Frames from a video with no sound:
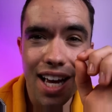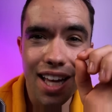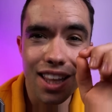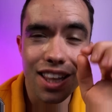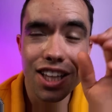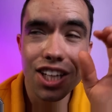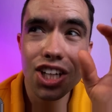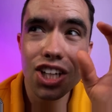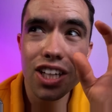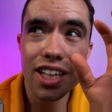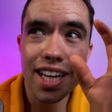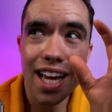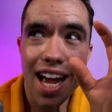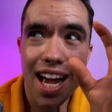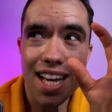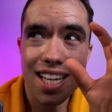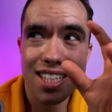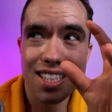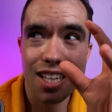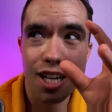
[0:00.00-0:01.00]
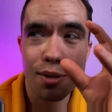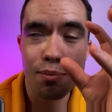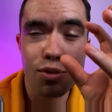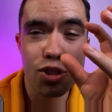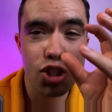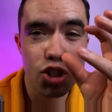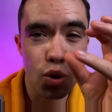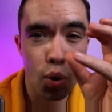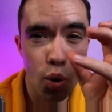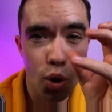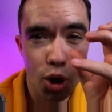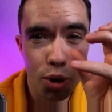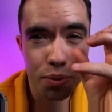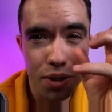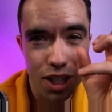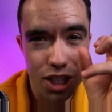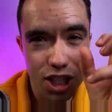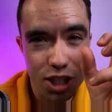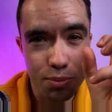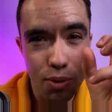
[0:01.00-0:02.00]
literally has absorbed
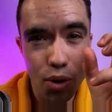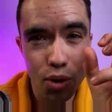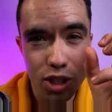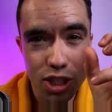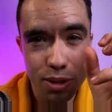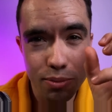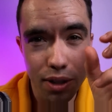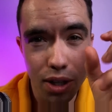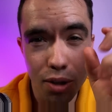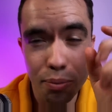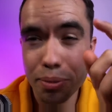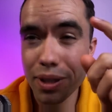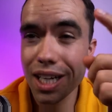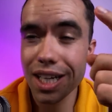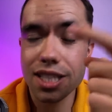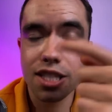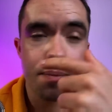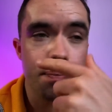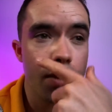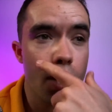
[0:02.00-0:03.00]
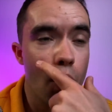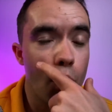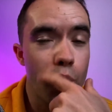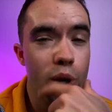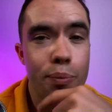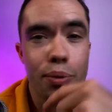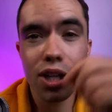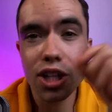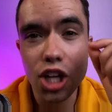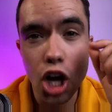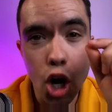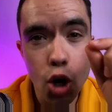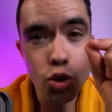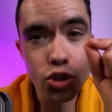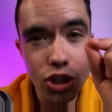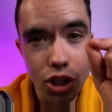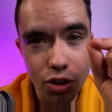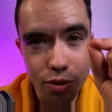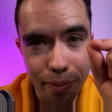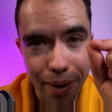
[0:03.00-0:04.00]
a smoke smell because we put an
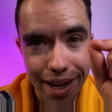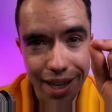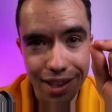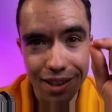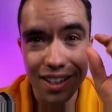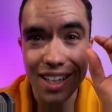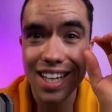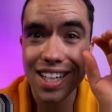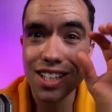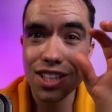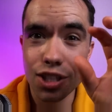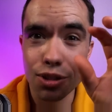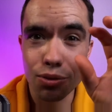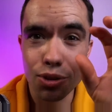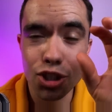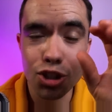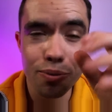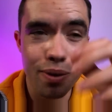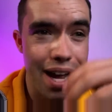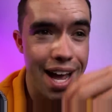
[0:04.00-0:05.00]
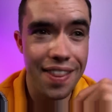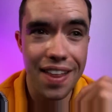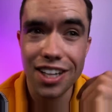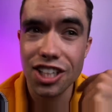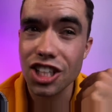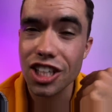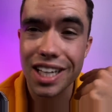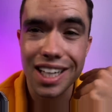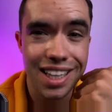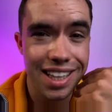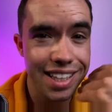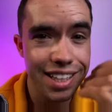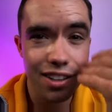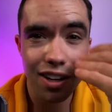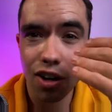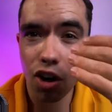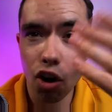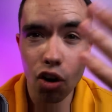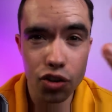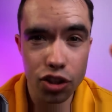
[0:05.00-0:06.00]
ozone maker into the room and that should clear
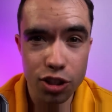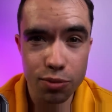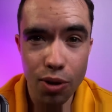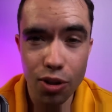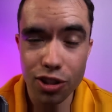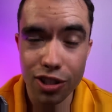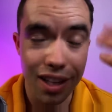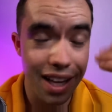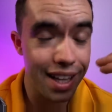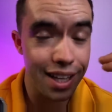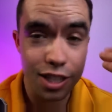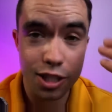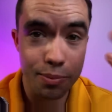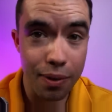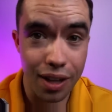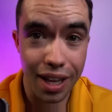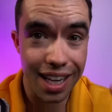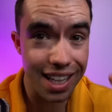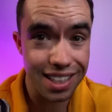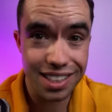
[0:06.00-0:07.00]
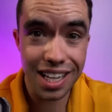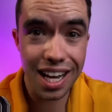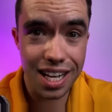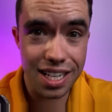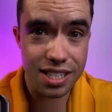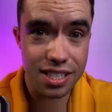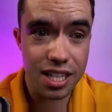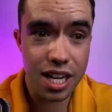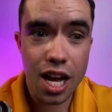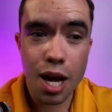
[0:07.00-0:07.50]
out all the smoke smell and it does.